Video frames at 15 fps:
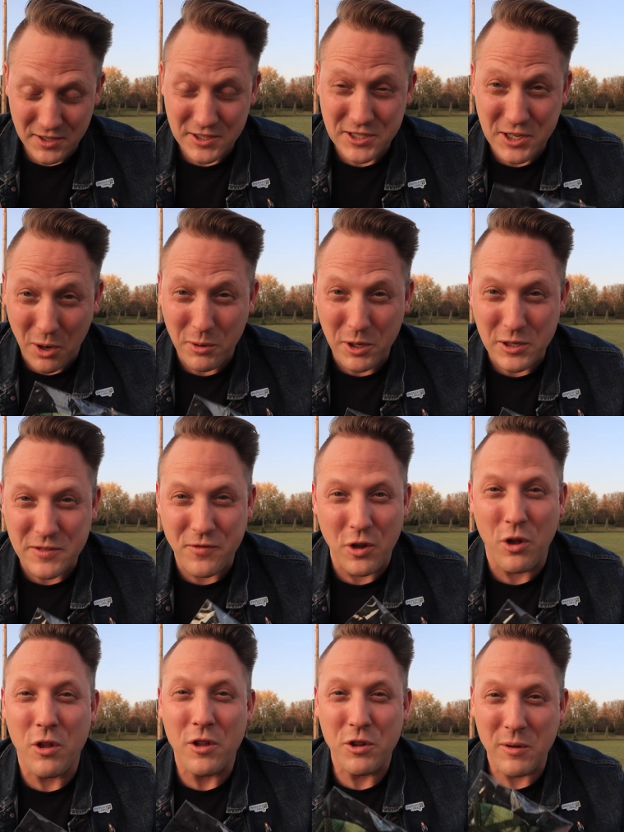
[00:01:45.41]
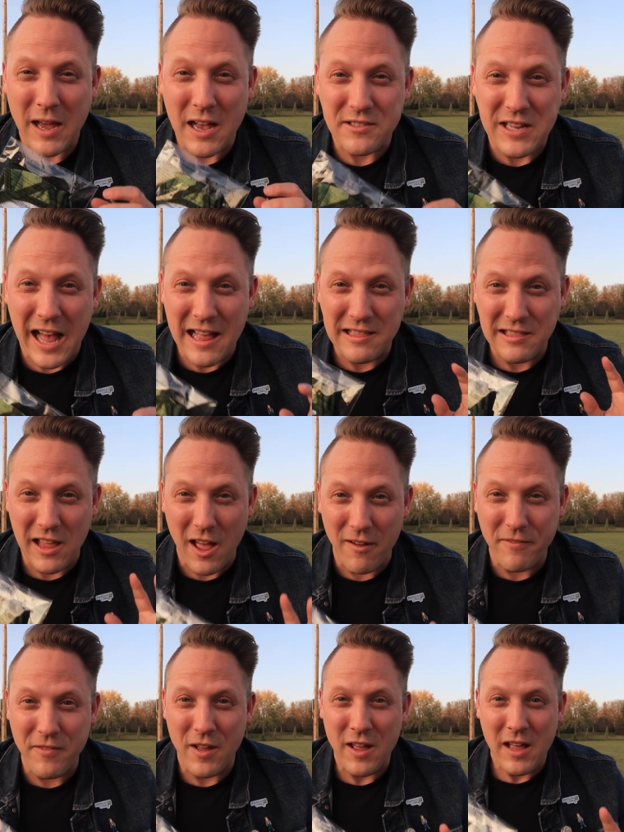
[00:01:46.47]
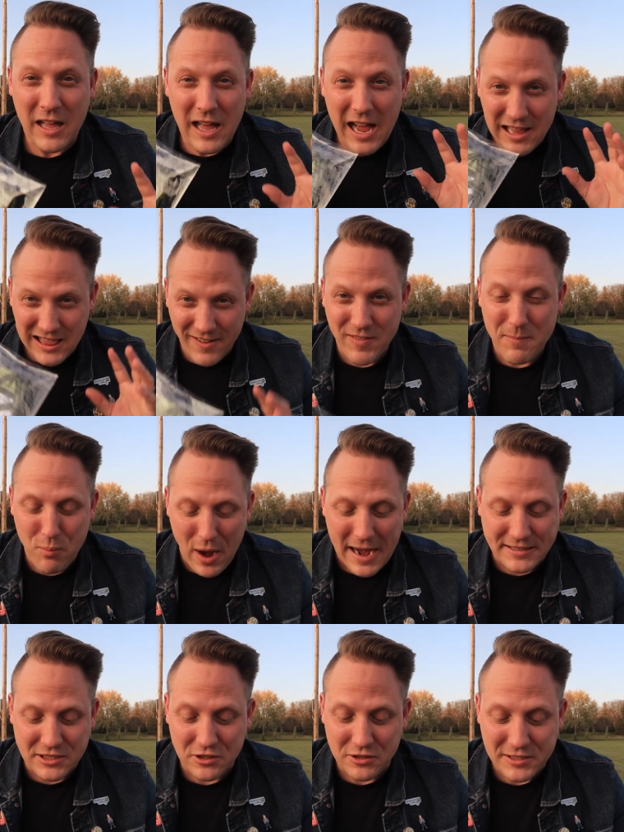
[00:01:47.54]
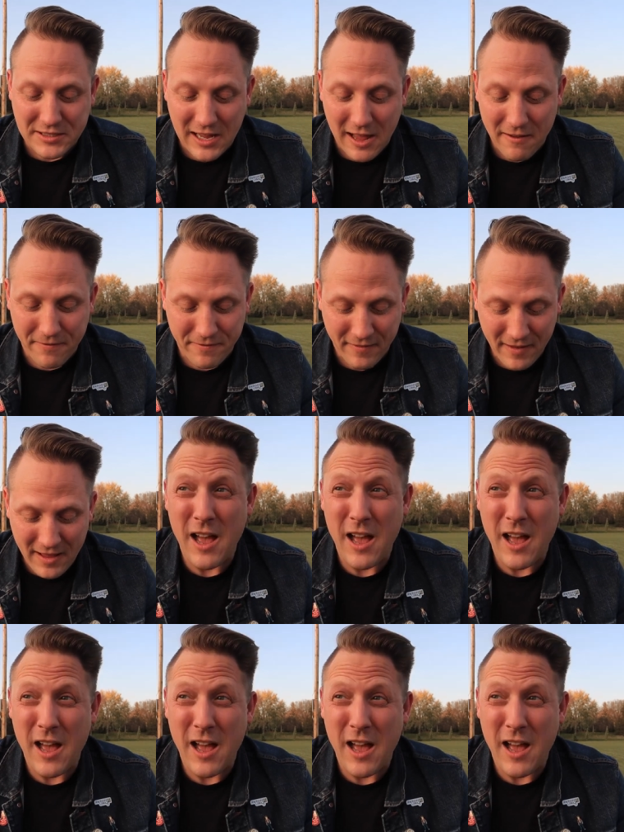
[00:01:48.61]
so useful. You guys, I love, I love the practical stuff.